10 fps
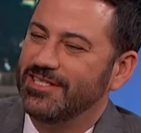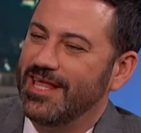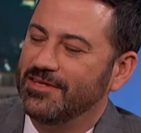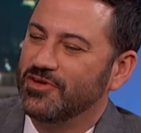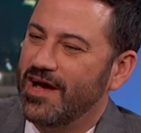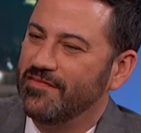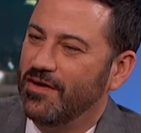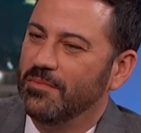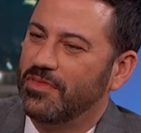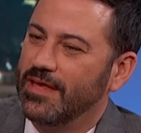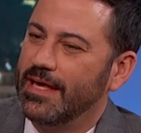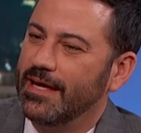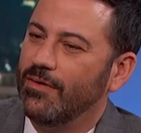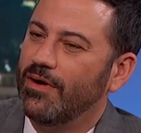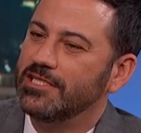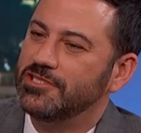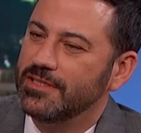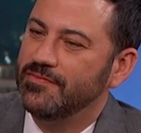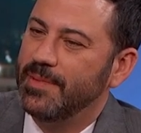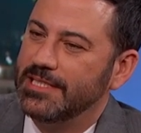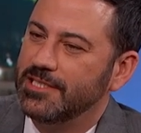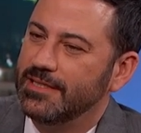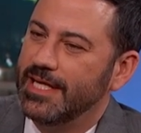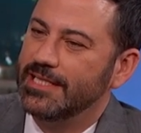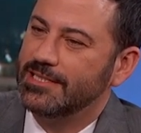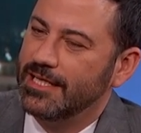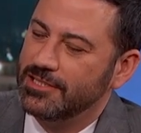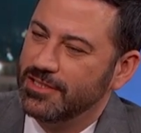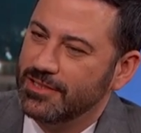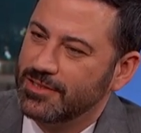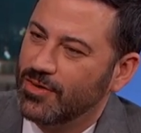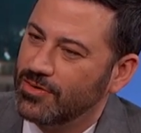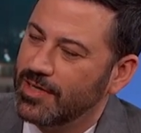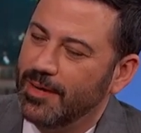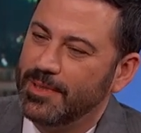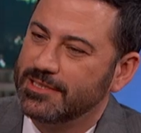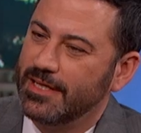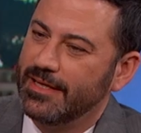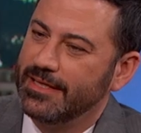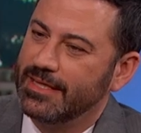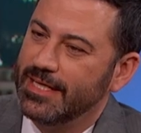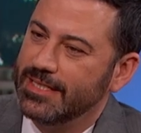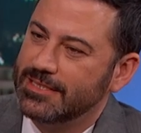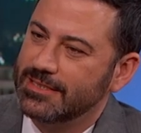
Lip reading: you then drive home thinking, oh, I should have mentioned this. I should have told her how much I like this.